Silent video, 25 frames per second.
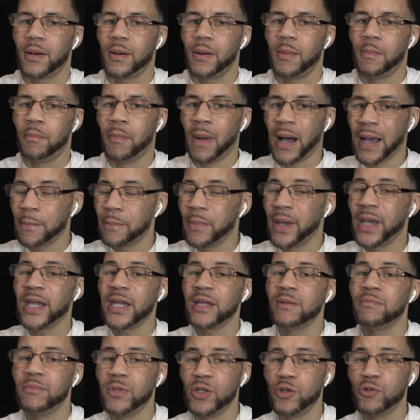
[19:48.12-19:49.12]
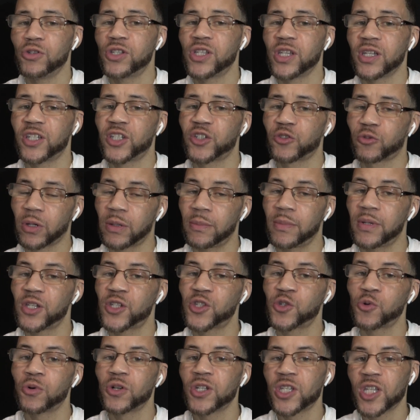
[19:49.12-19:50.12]
my main music streaming
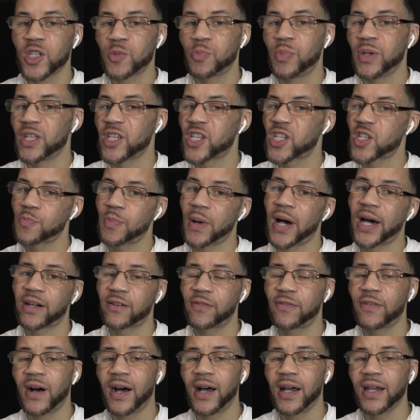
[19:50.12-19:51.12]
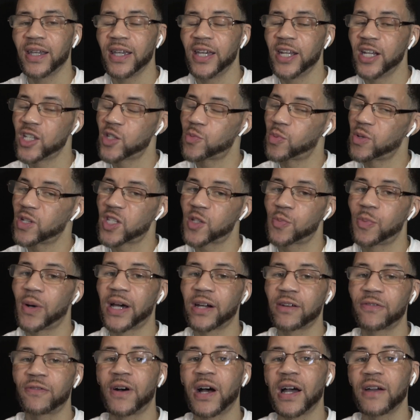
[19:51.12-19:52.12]
source has been Spotify, and it's been
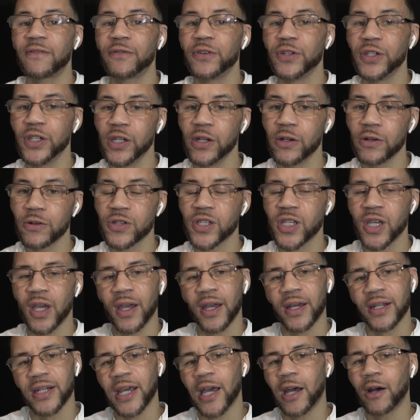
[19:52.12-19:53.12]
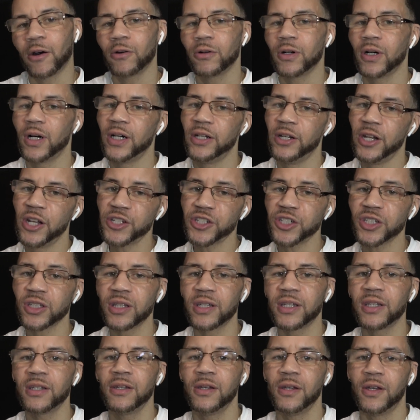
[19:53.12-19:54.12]
Spotify for years. Now,
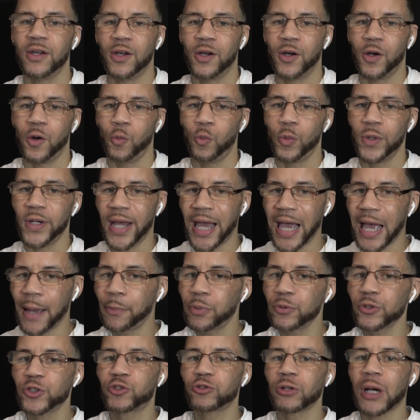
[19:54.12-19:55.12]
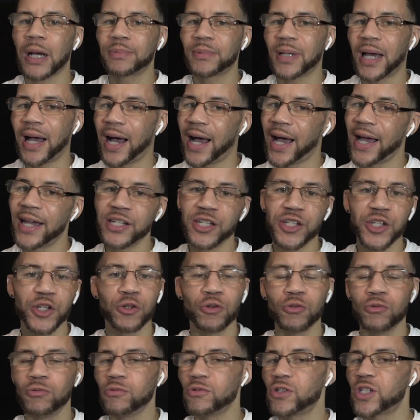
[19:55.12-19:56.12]
initially, when Apple dropped
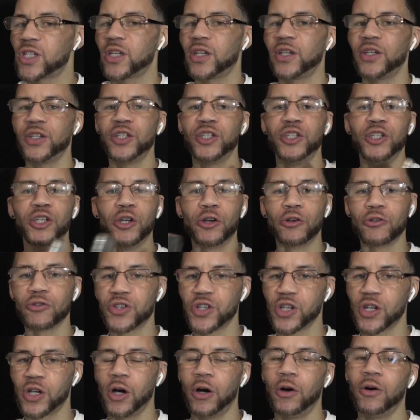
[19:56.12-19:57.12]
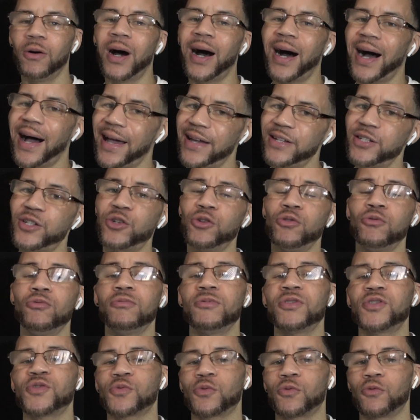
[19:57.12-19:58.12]
iTunes years ago,
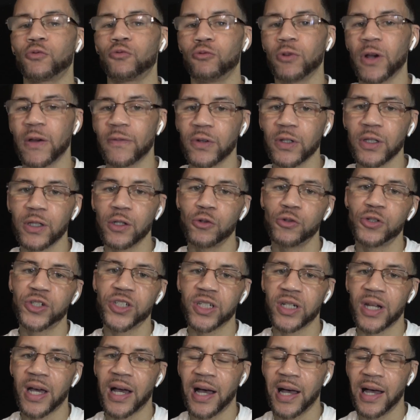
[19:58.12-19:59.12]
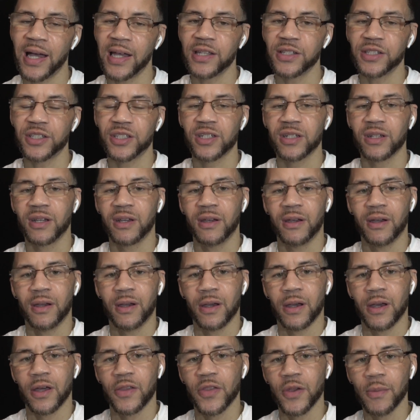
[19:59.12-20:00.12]
iTunes revolutionized
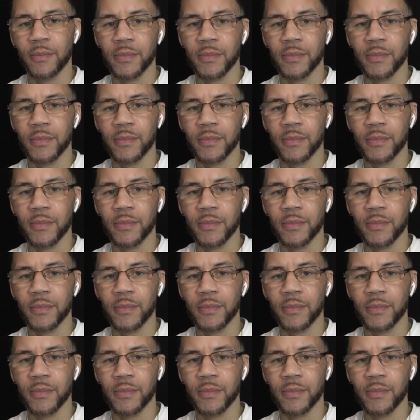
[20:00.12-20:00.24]
the